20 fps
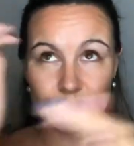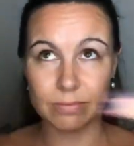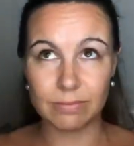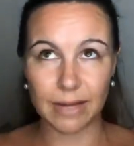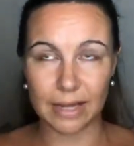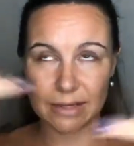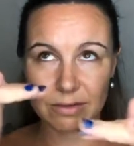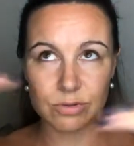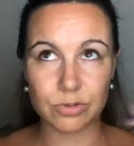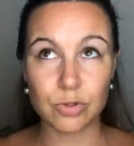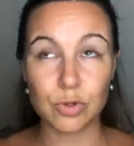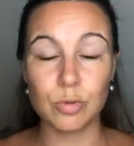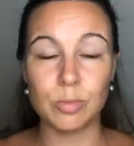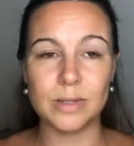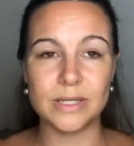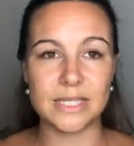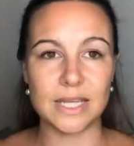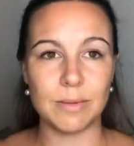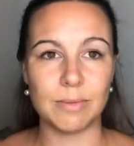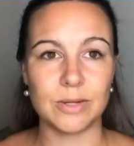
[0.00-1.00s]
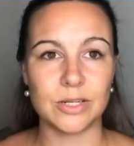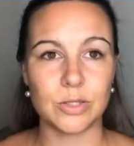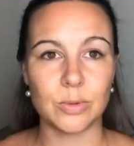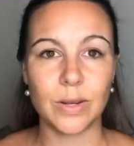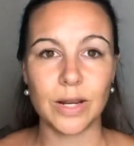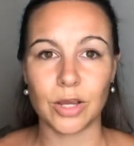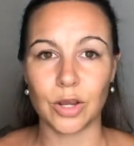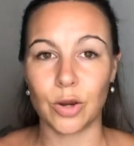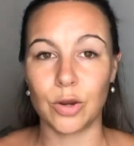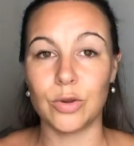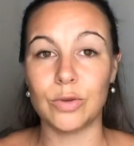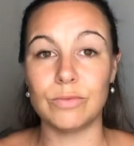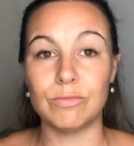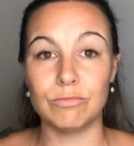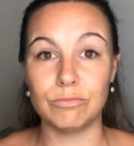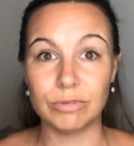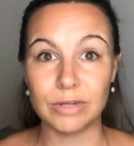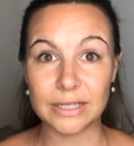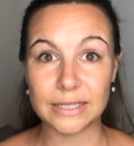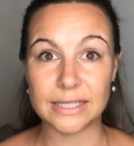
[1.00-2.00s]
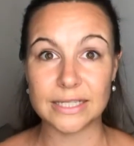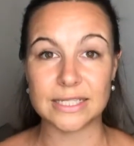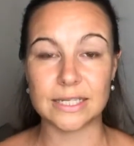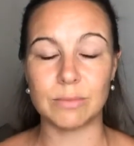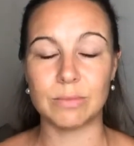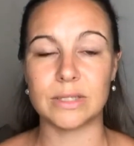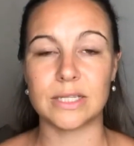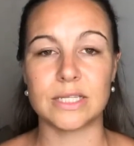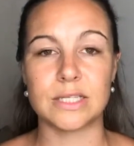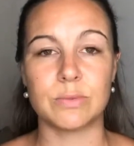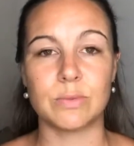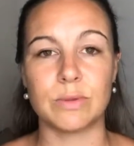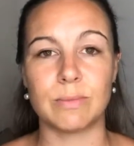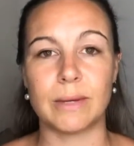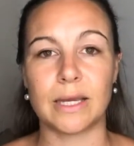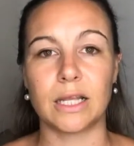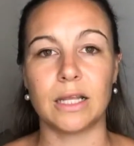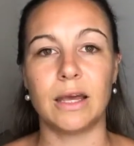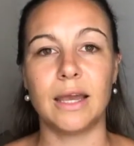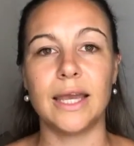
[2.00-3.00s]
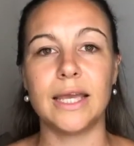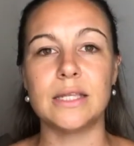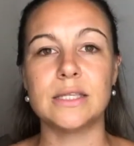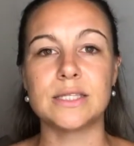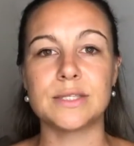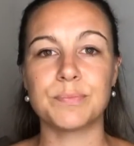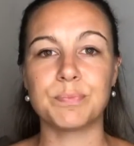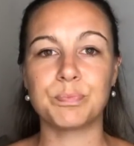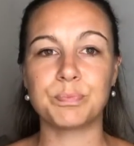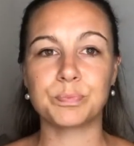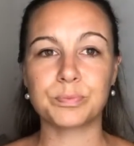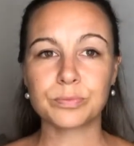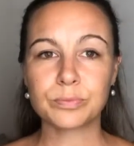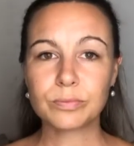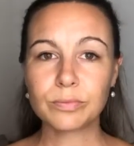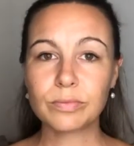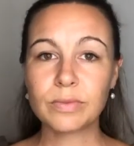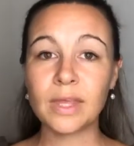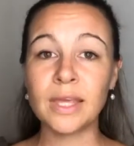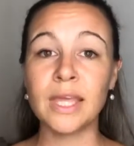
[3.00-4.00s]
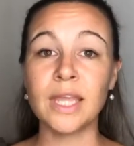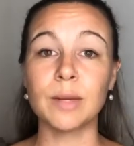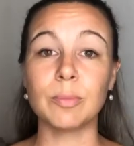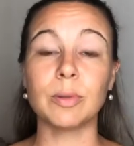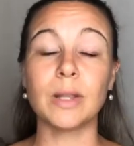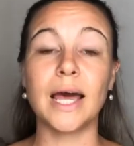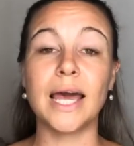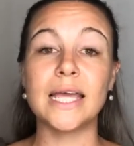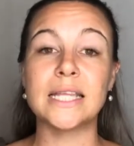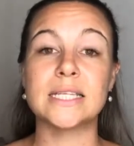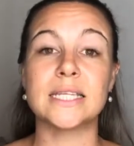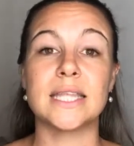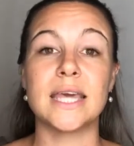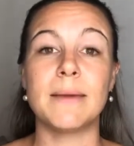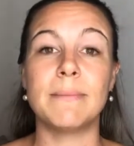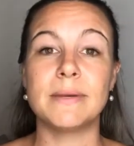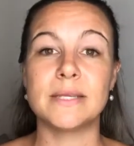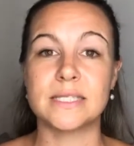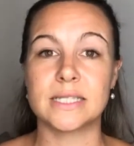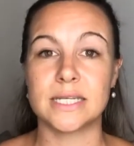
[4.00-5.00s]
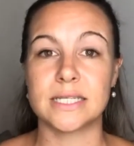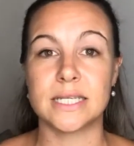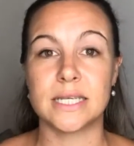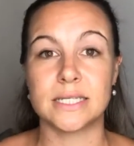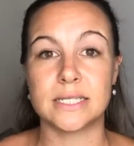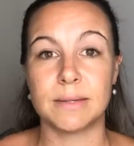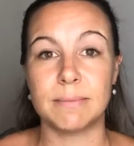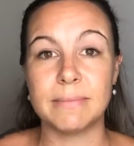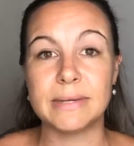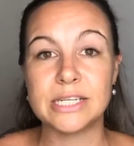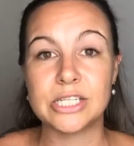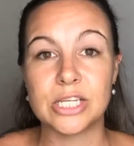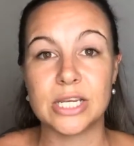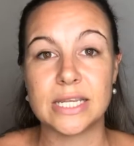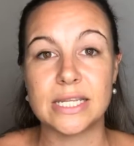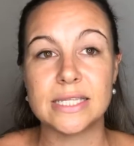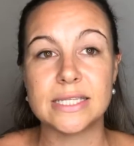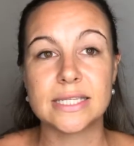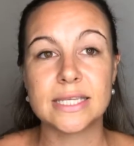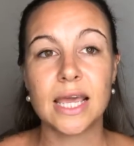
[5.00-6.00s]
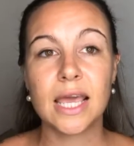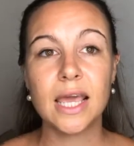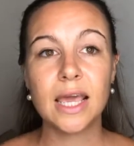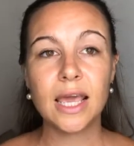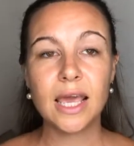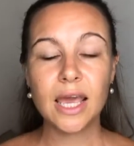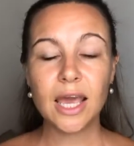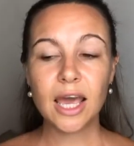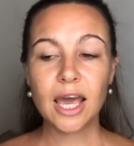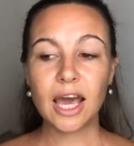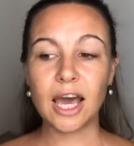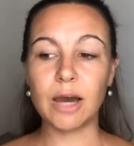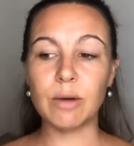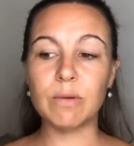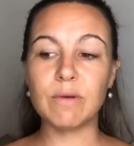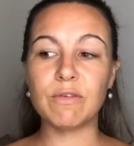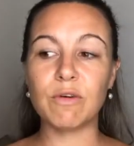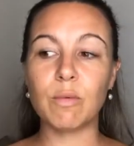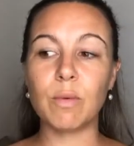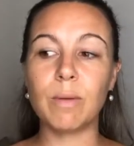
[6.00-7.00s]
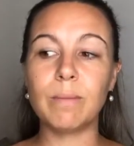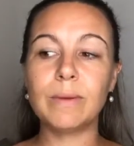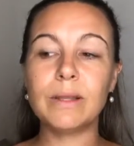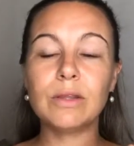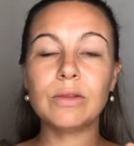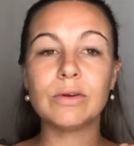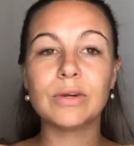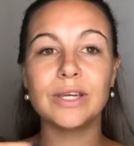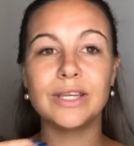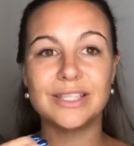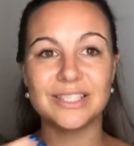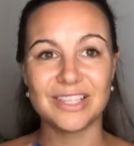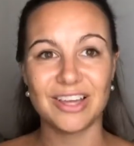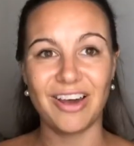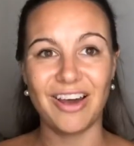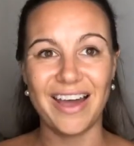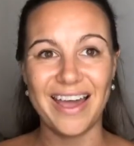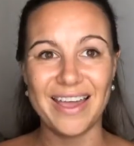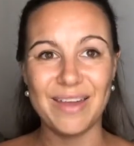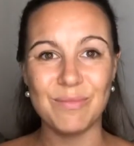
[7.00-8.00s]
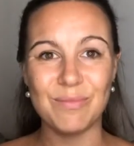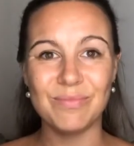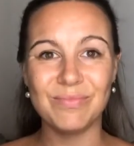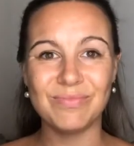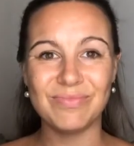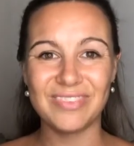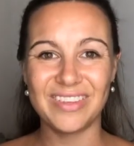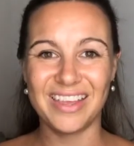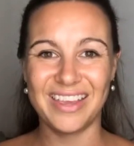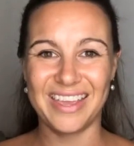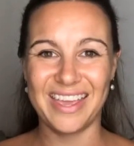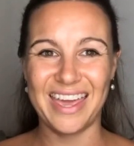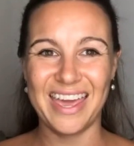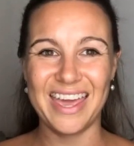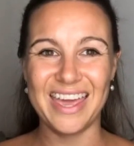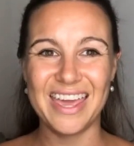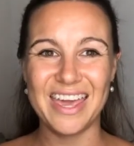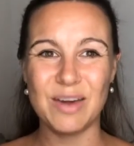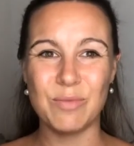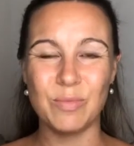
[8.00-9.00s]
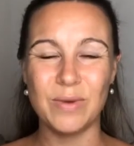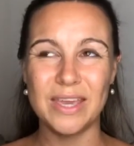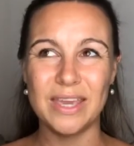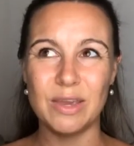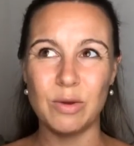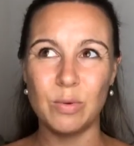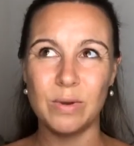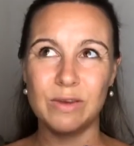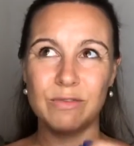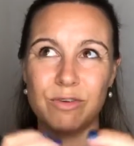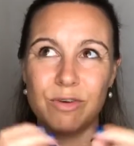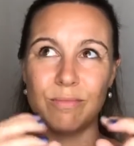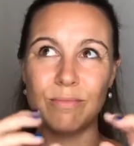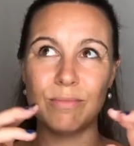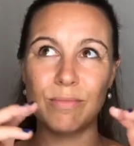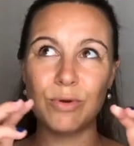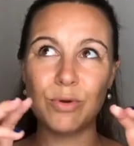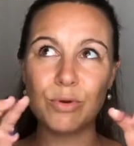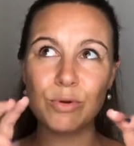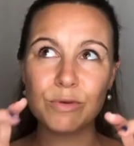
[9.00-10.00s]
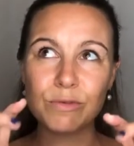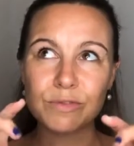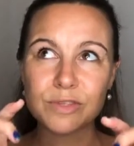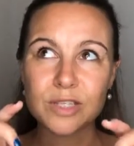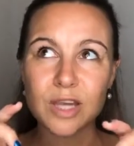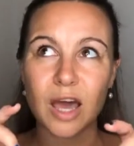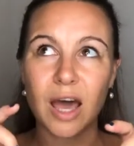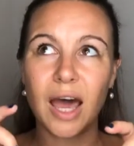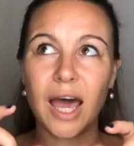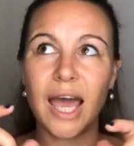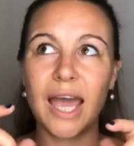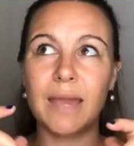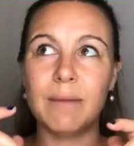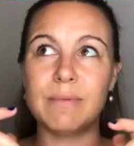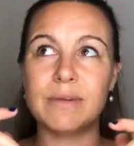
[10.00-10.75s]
super deep into it. I go really deep with this with my clients and apply it to their businesses and missions. However, when we look at time, okay, and we remove time as